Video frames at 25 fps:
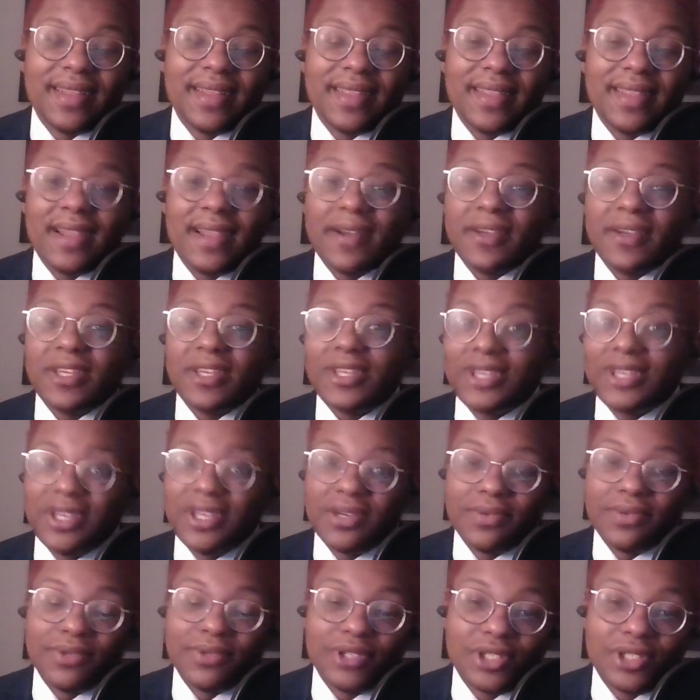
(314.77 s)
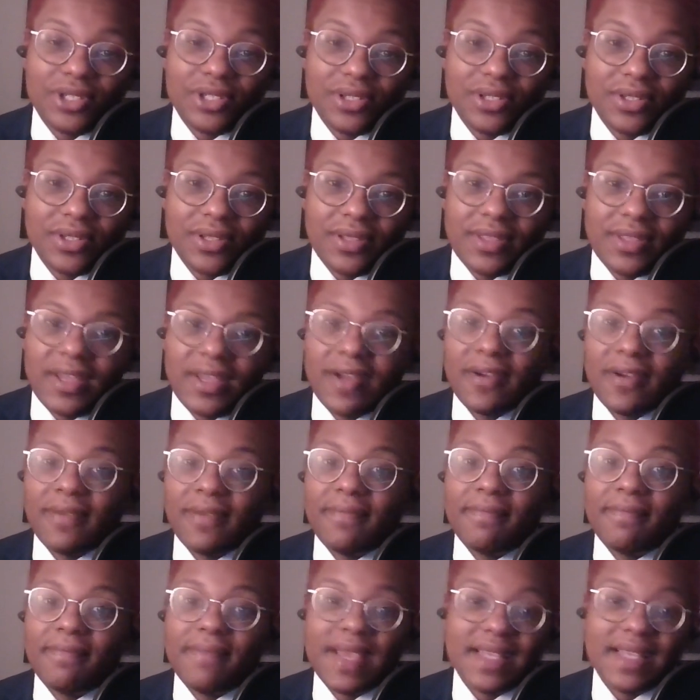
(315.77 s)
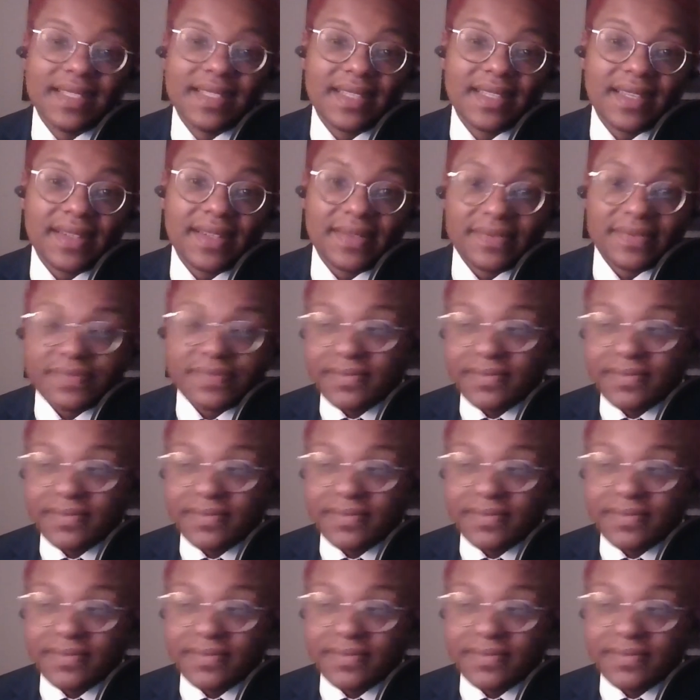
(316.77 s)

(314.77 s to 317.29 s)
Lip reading: They're huge. They're amazing.